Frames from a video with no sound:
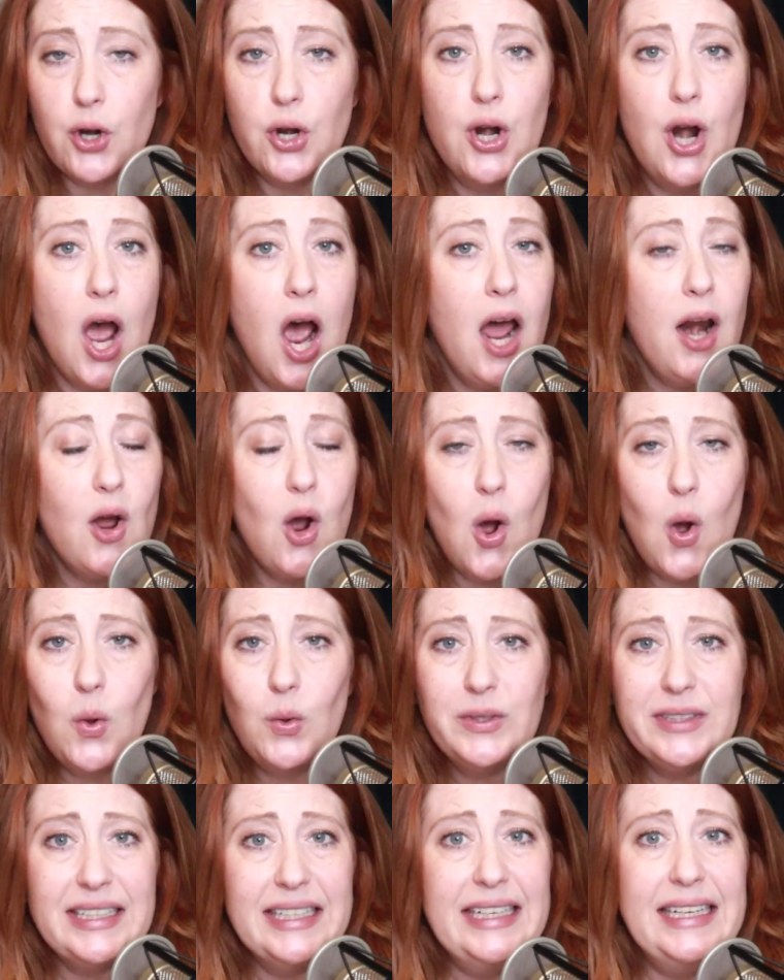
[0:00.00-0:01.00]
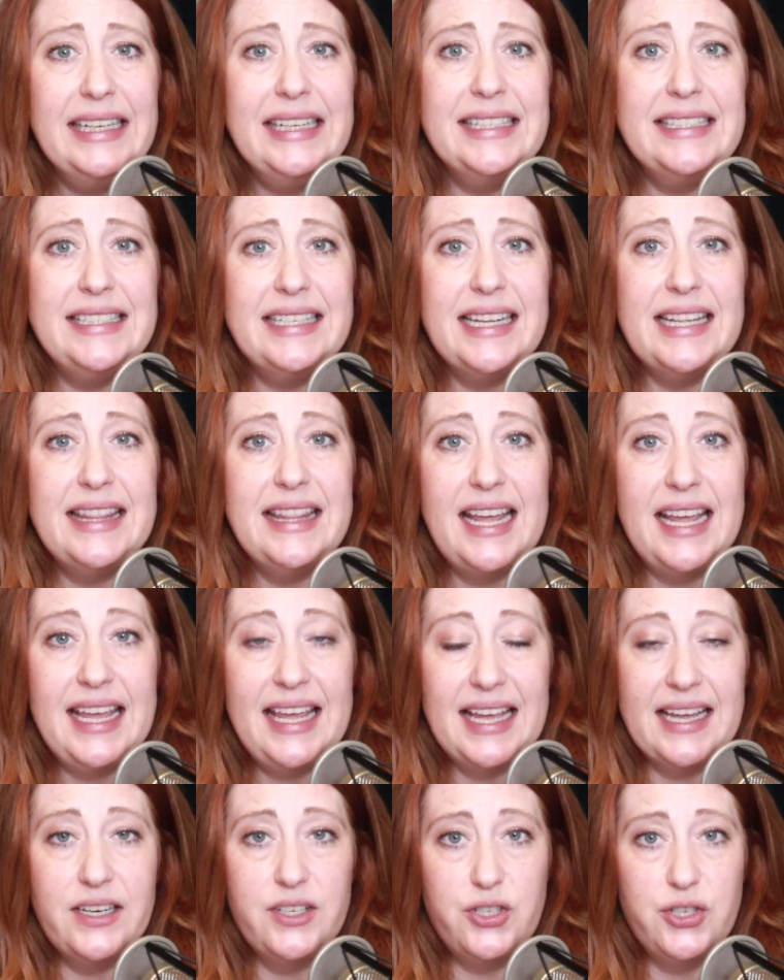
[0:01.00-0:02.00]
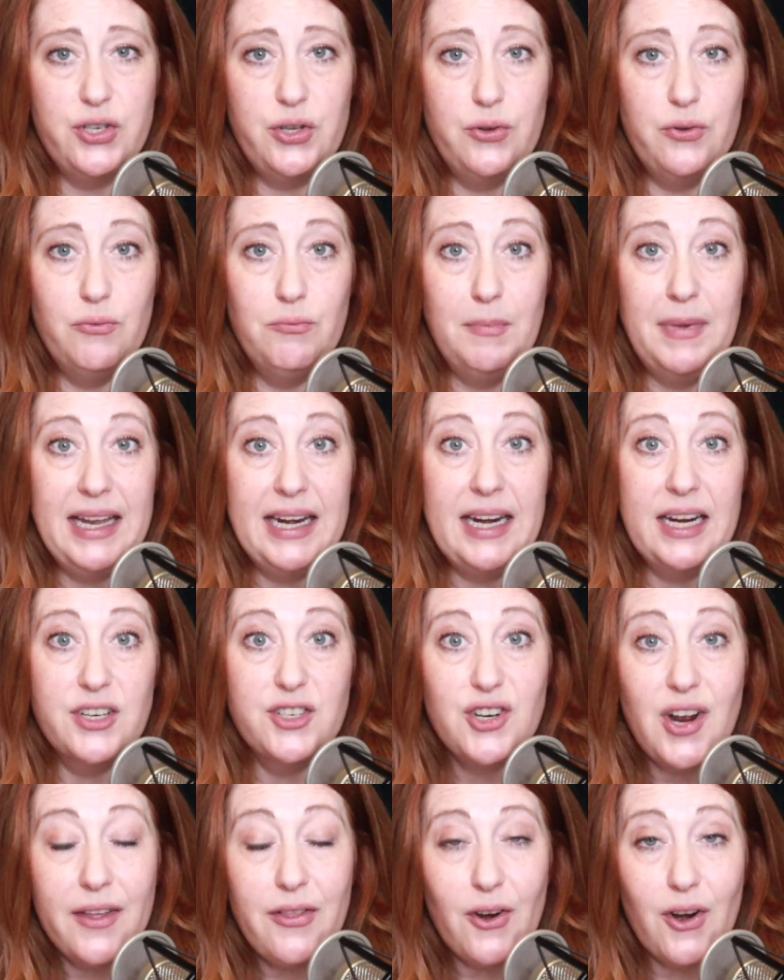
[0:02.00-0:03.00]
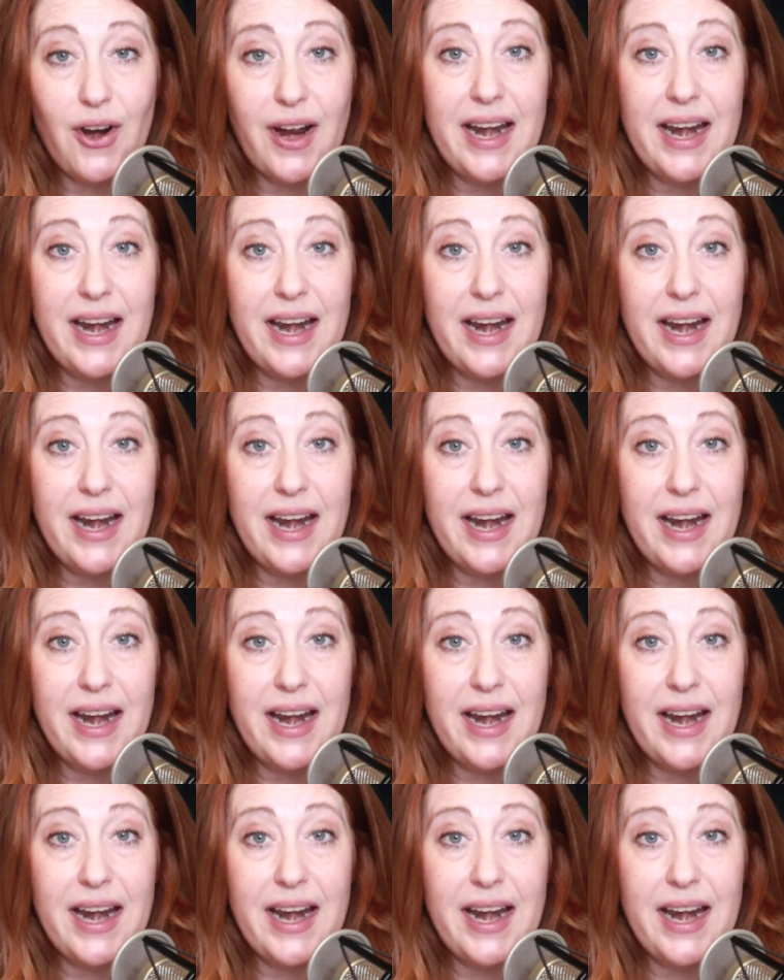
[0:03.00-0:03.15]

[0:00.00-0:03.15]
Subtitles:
not only did they get to meet each other